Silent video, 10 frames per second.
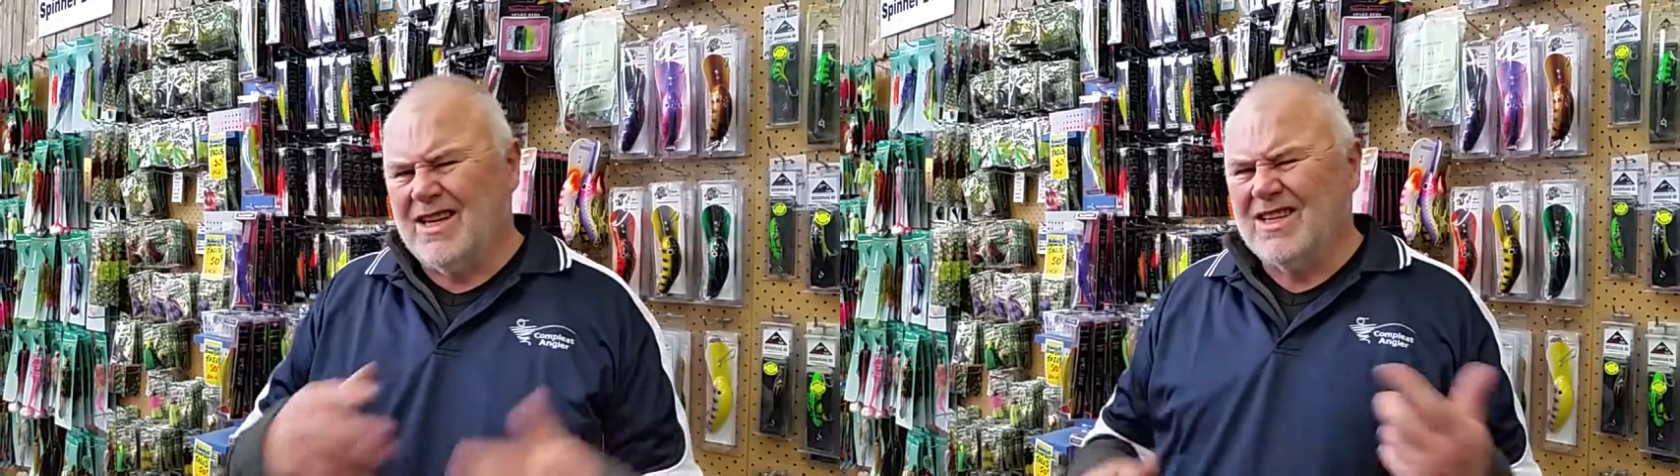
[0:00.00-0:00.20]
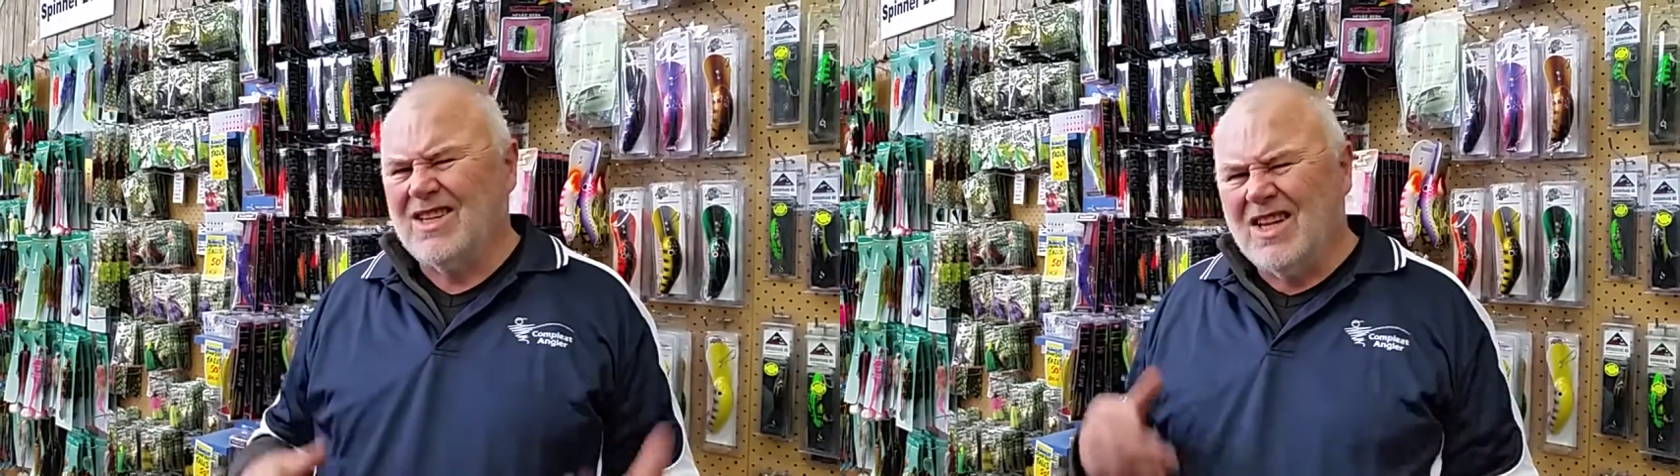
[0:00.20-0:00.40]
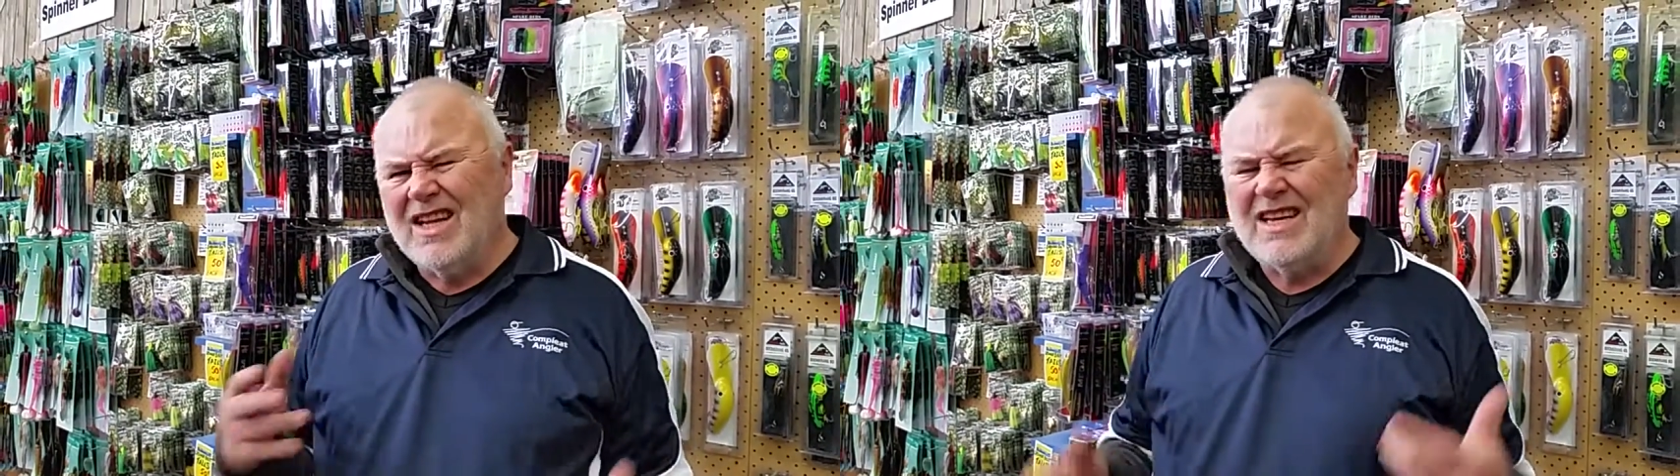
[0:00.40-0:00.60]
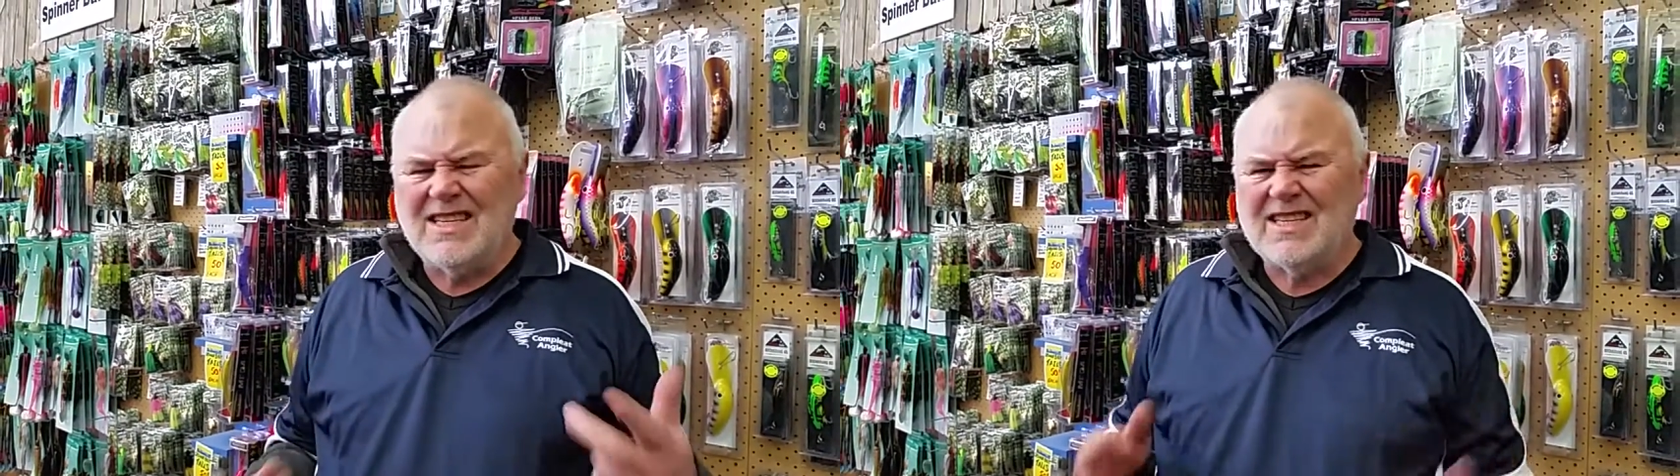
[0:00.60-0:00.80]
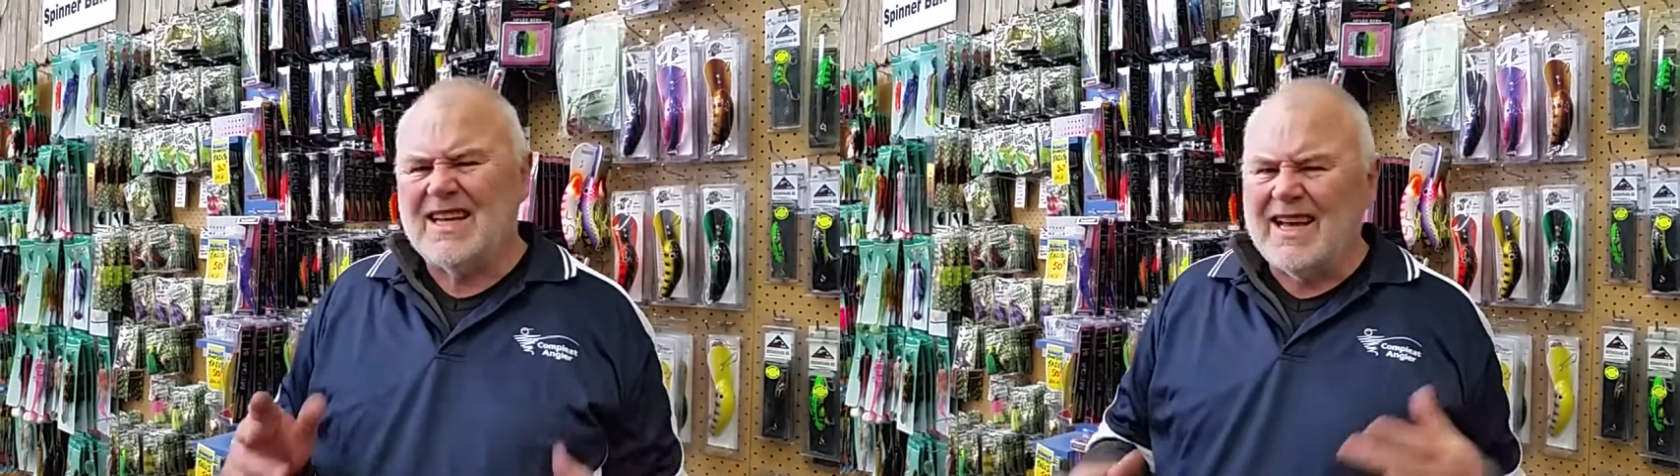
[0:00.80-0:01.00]
at
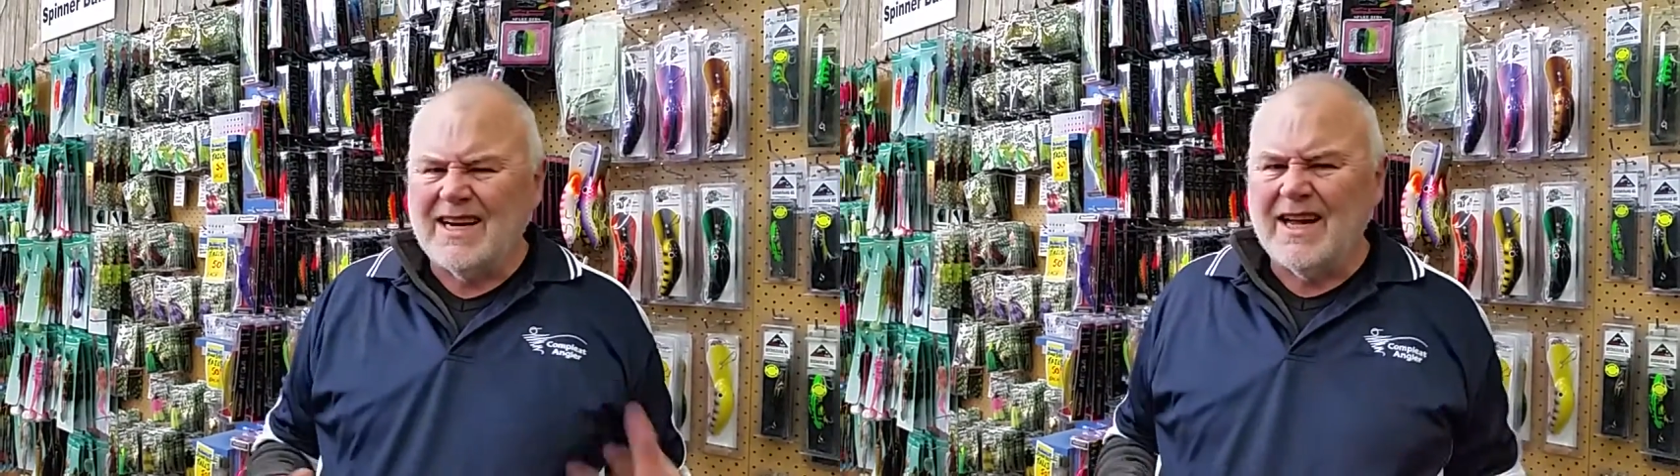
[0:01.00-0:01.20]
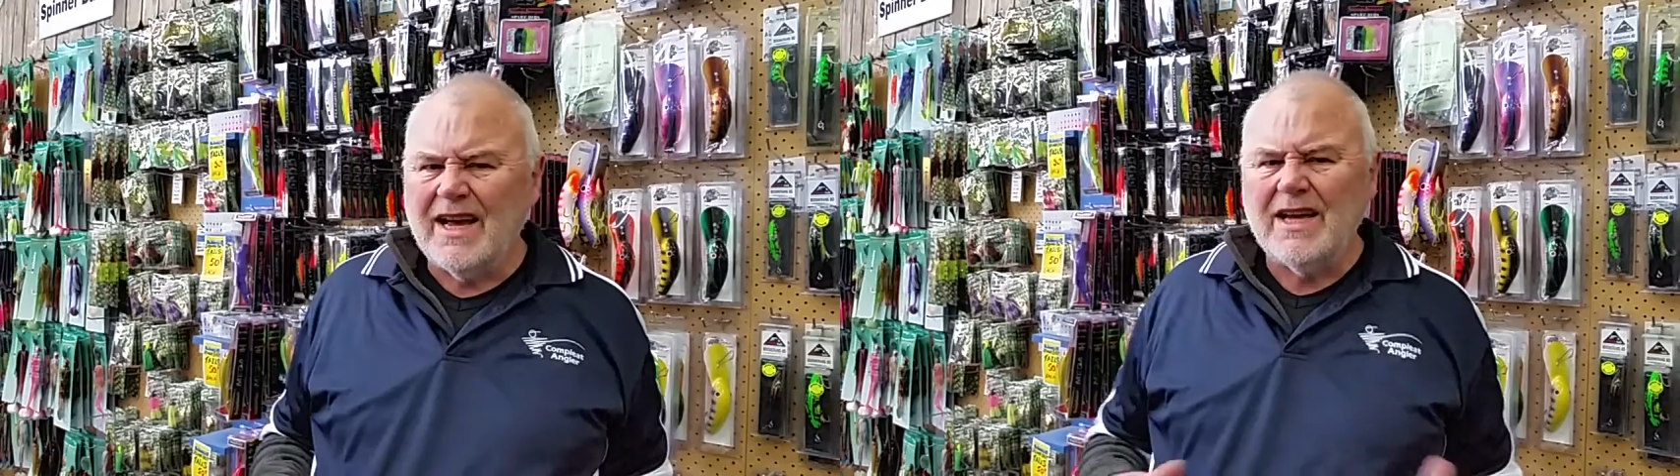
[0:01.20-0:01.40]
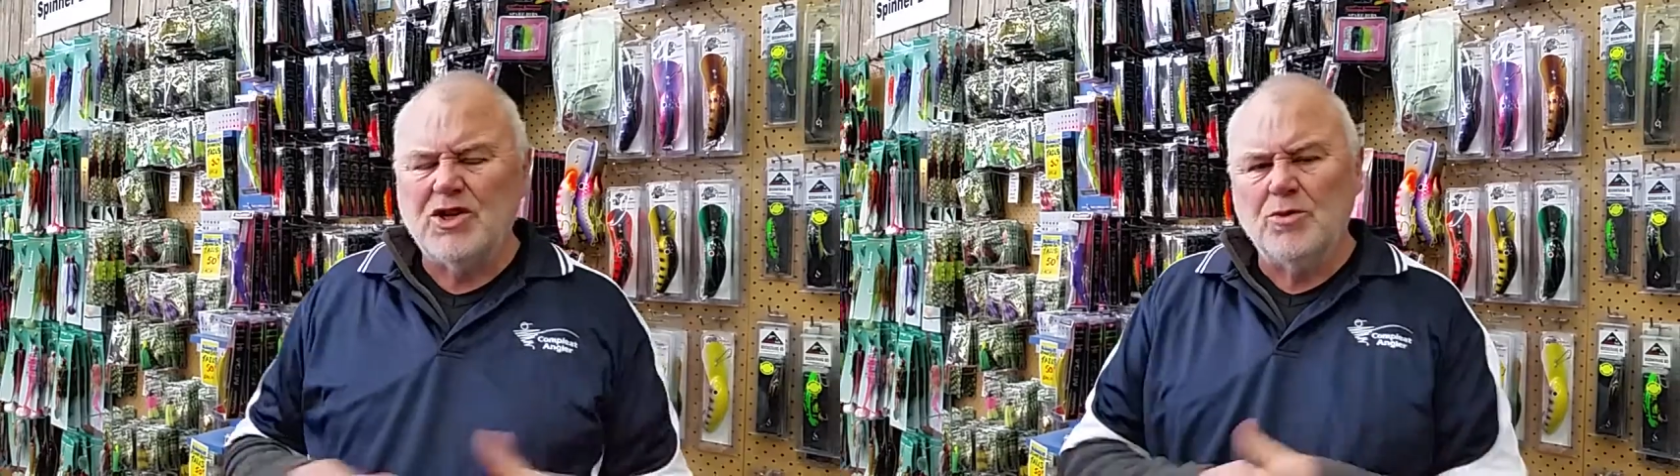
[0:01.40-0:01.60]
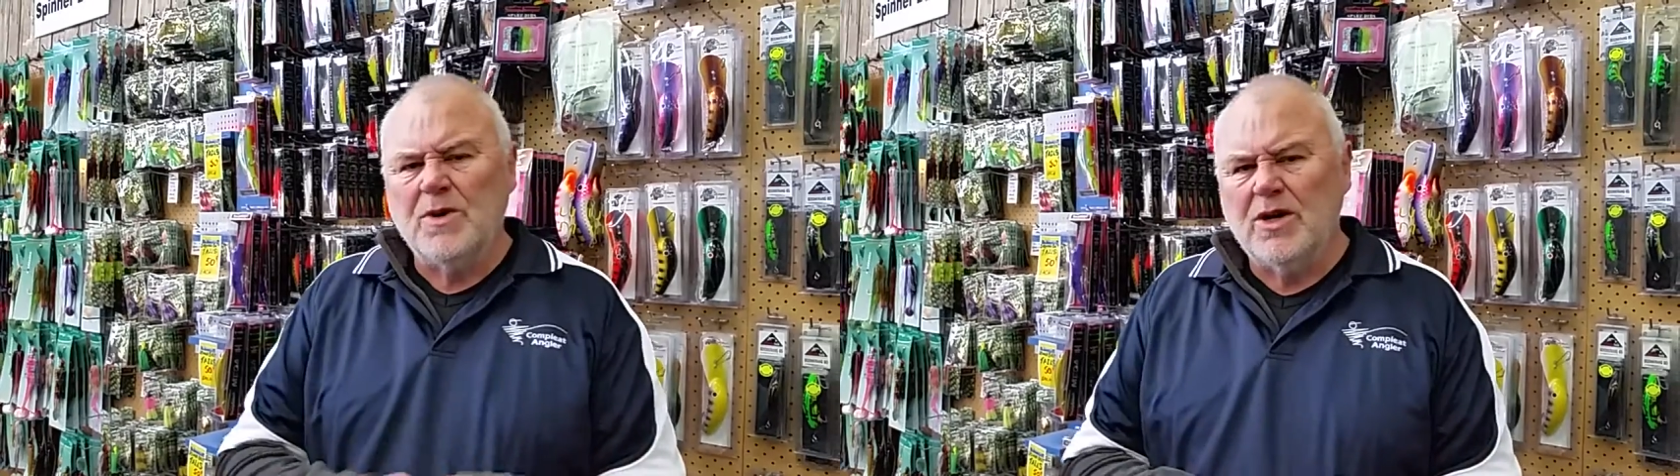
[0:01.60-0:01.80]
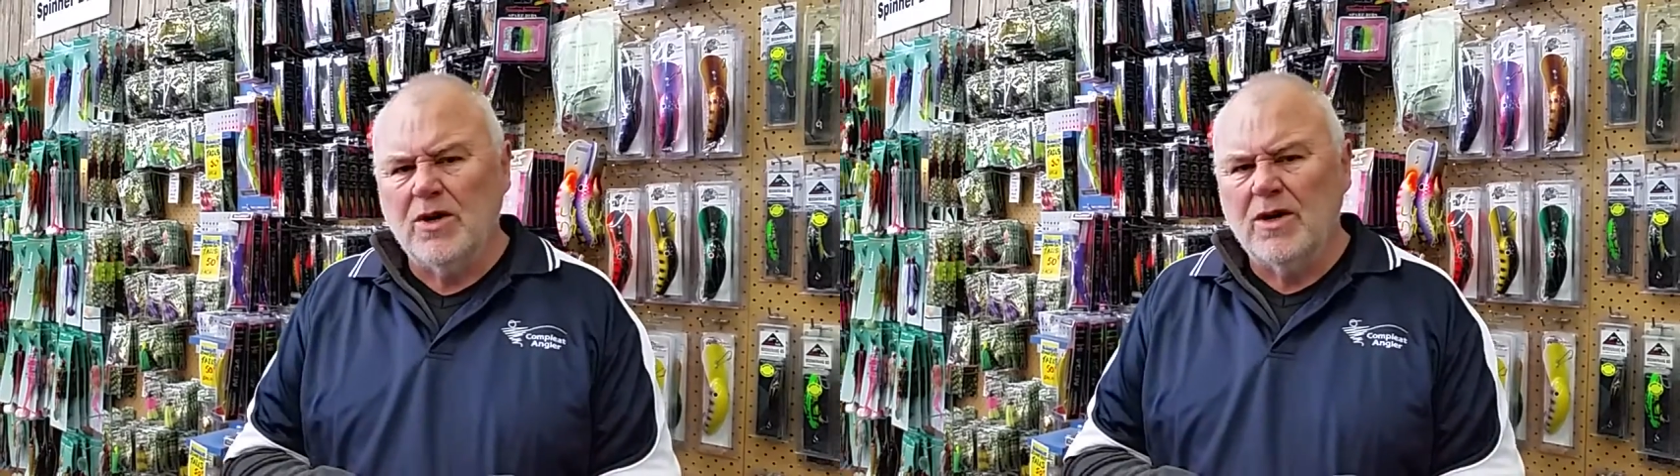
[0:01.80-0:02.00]
least Saturday should
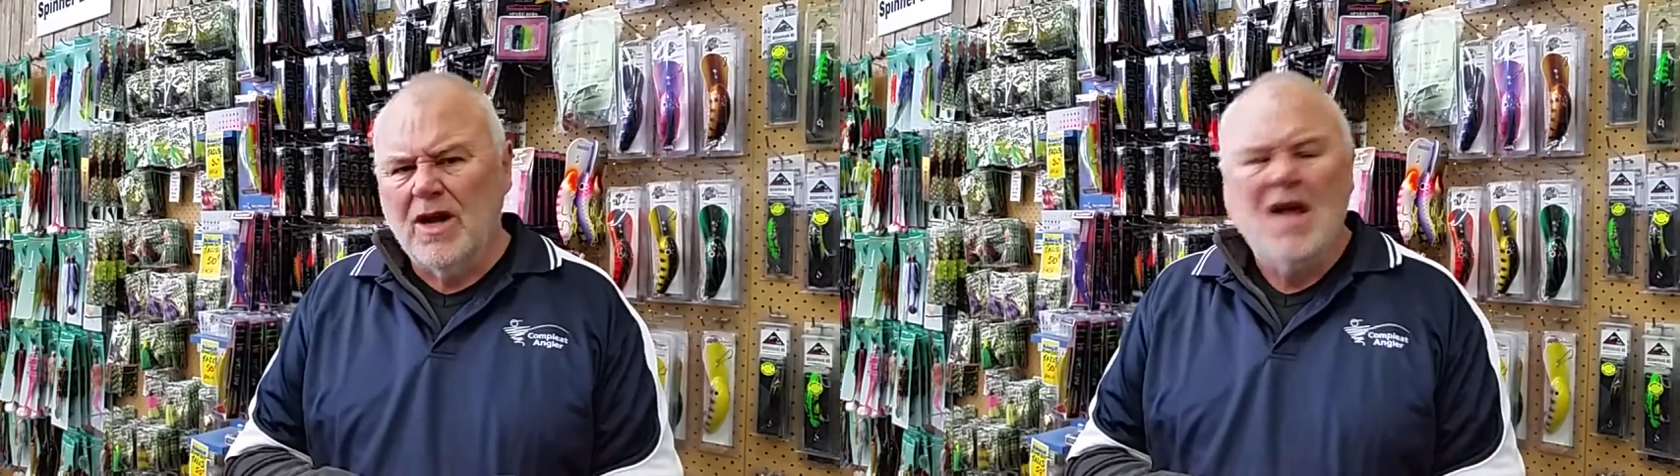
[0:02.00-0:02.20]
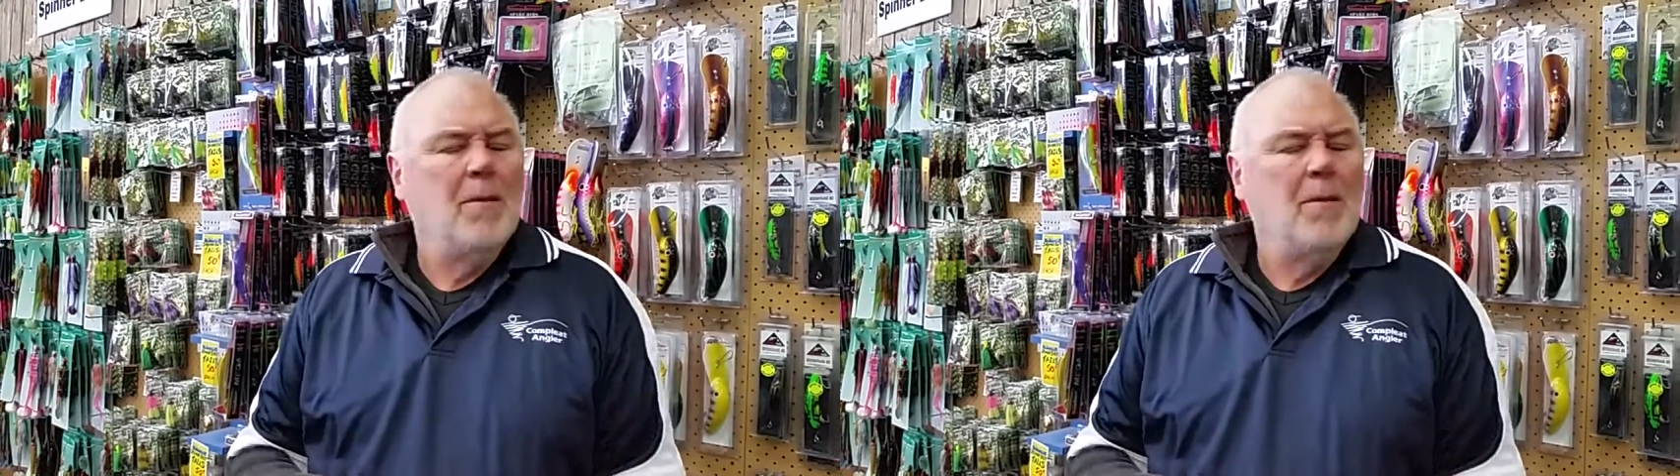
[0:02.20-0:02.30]
be good.